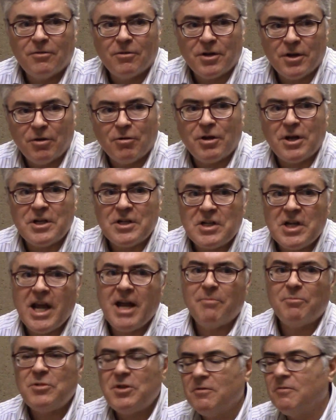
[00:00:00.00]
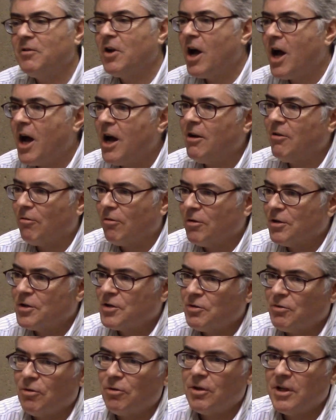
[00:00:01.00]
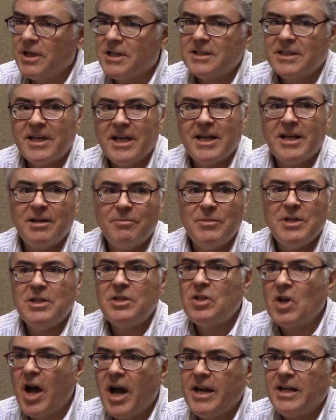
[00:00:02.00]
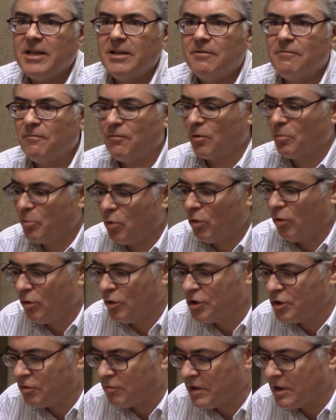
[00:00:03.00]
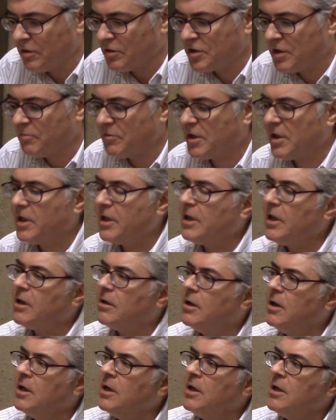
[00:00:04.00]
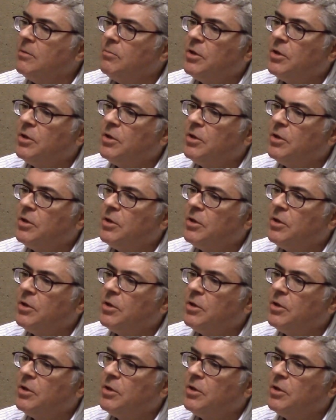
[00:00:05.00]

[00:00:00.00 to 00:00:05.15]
you know, contempt of Congress, or let's get him indicted for perjury or something like that.